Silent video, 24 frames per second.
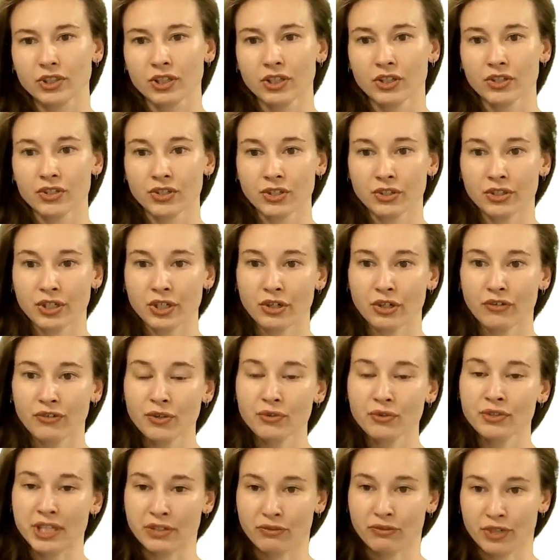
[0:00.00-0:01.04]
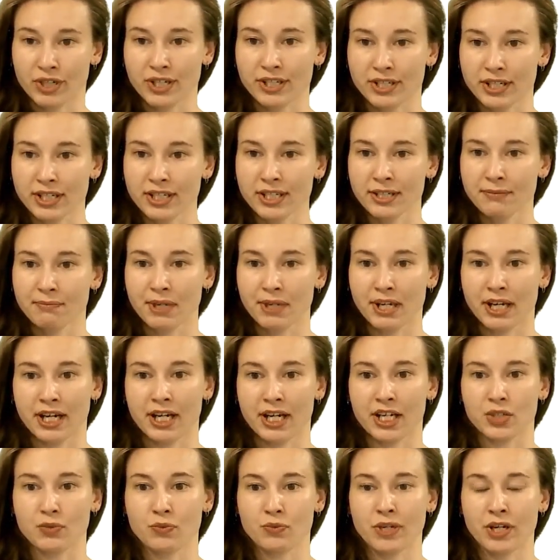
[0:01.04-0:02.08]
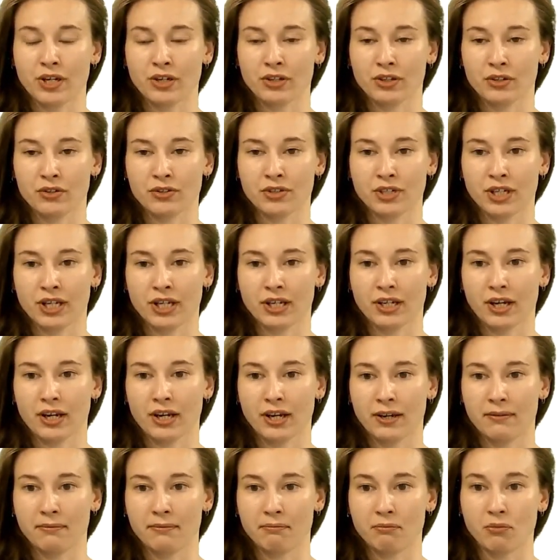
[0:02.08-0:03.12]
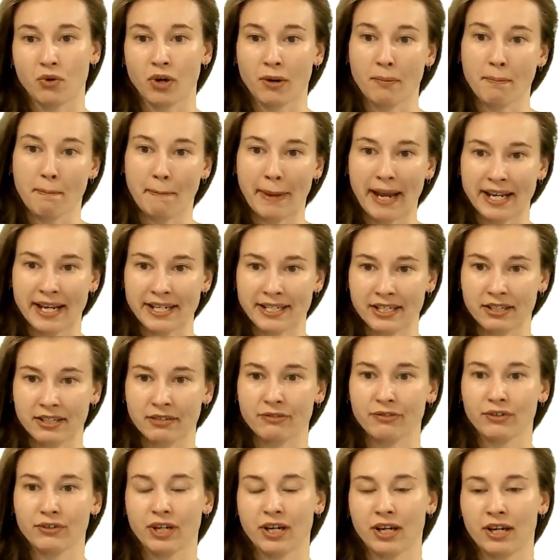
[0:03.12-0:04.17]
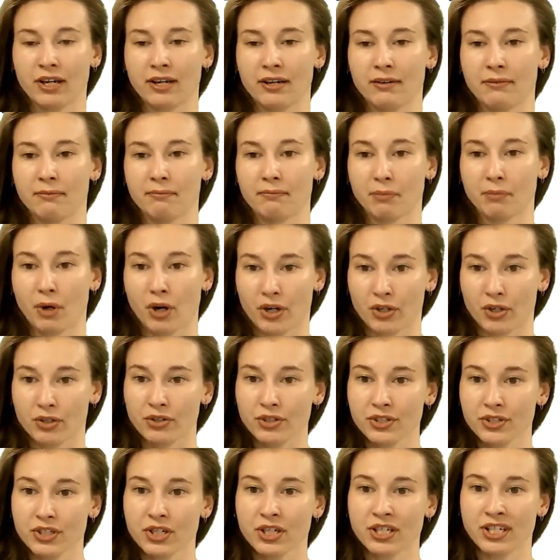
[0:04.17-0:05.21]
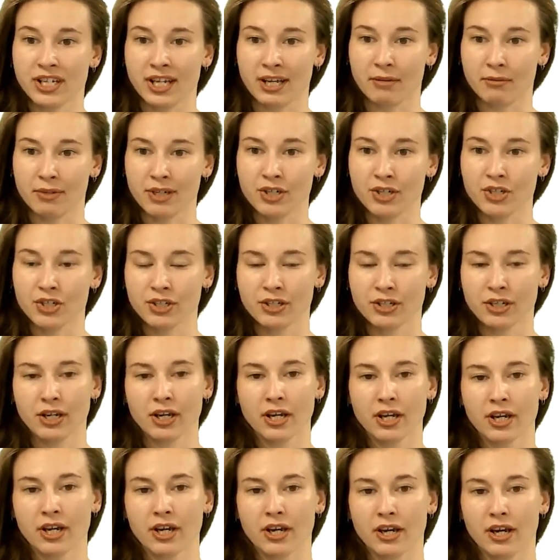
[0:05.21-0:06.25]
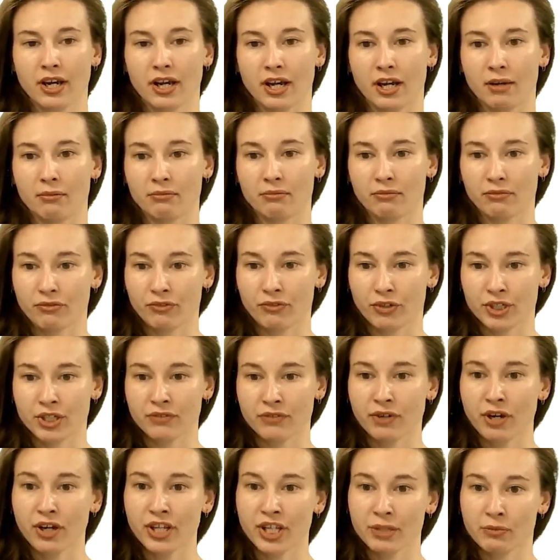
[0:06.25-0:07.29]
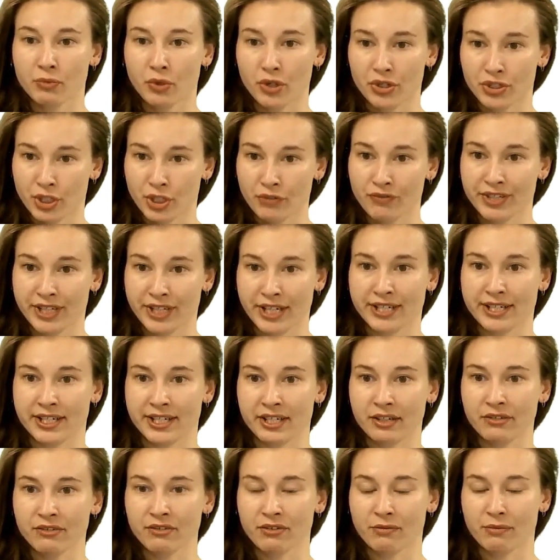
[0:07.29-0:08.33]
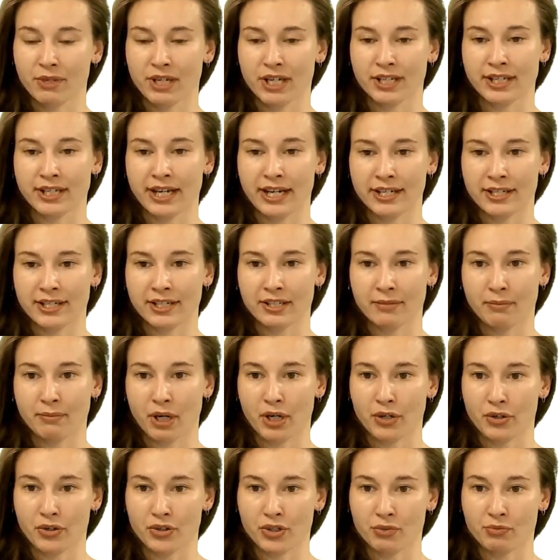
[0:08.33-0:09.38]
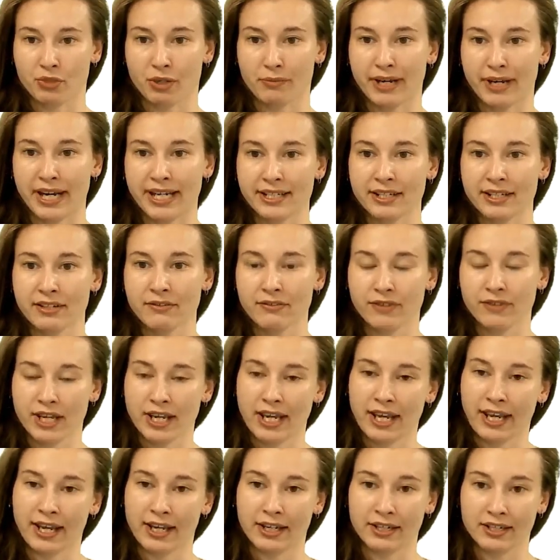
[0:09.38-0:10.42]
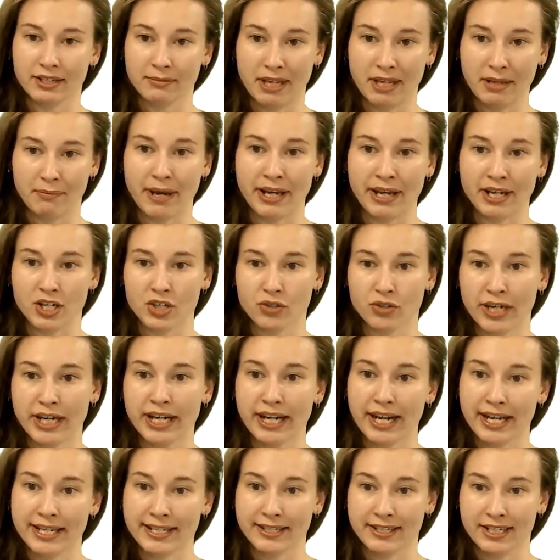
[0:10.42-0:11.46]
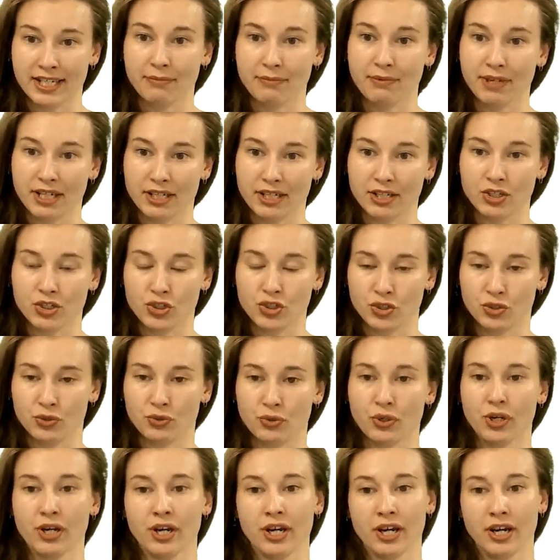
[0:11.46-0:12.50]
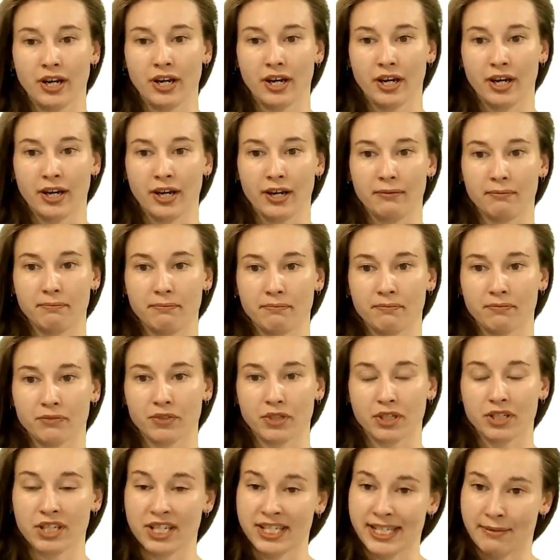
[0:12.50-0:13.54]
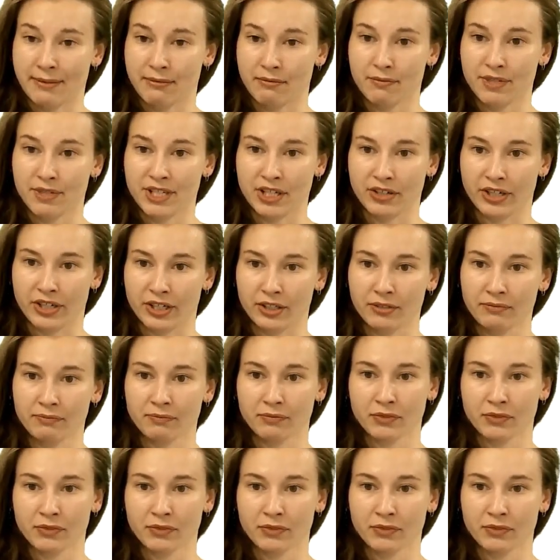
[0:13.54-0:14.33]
So there are a few differences because we are using more massive particles to image. First of all, they're more surface sensitive because as the particles are more massive, they can't penetrate as deep into the sample material.